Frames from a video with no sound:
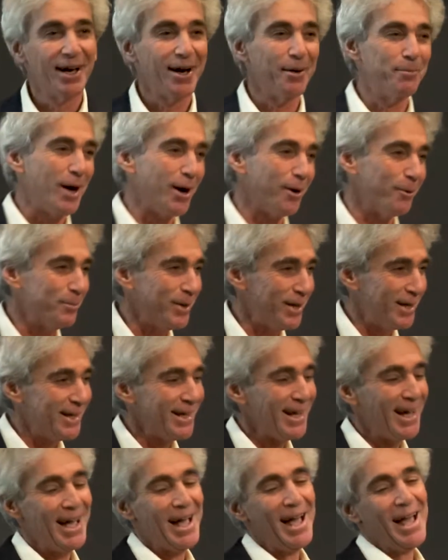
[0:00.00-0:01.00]
about me.
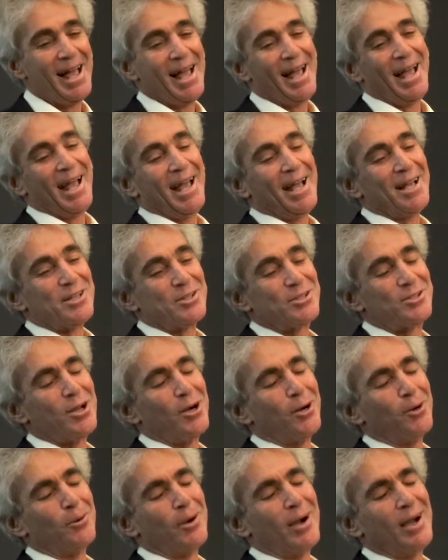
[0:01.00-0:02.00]

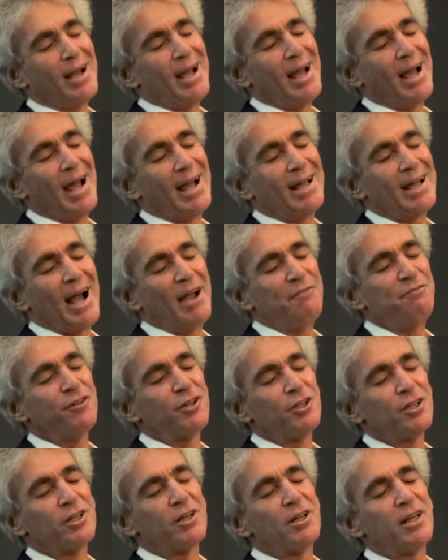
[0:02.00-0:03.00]
So I
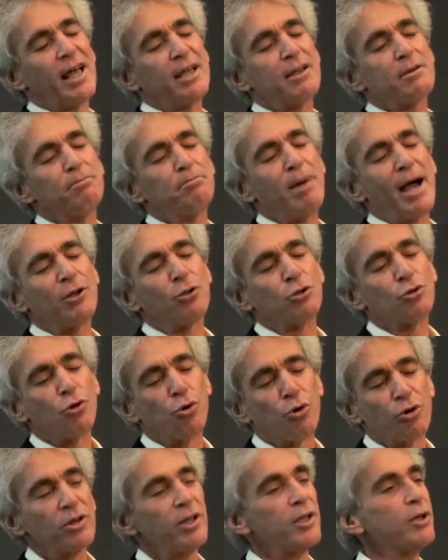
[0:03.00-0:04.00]
feel a little like Michael
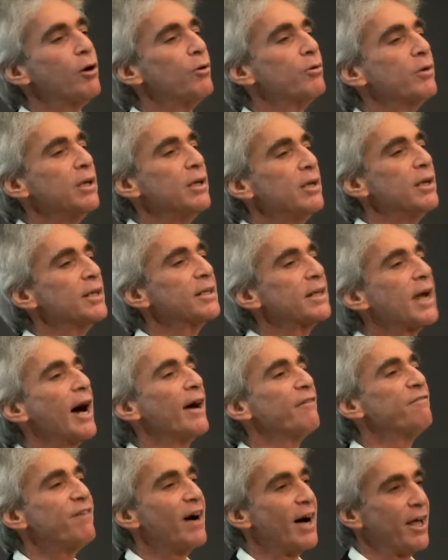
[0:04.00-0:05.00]
Corleone in
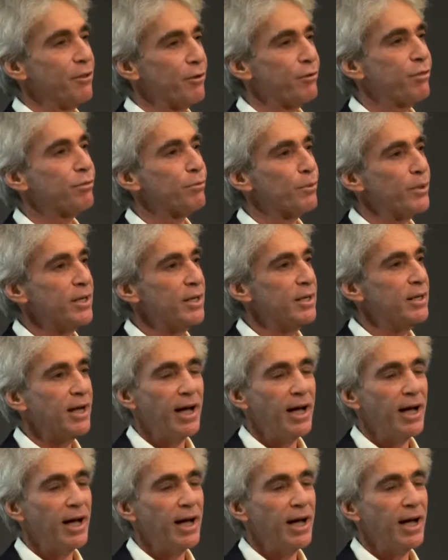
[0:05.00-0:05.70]
Godfather 3.